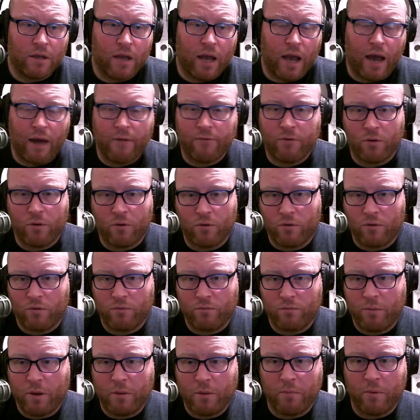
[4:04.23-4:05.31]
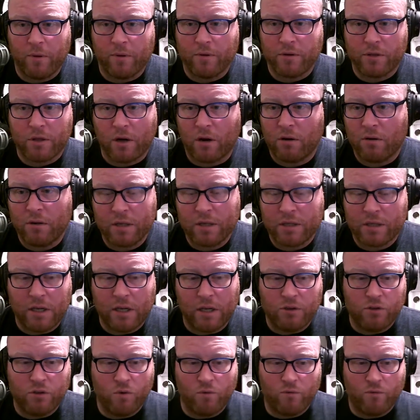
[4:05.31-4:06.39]
after people start
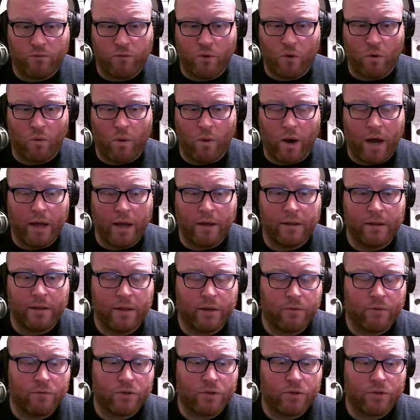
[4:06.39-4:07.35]
listening to for a while and they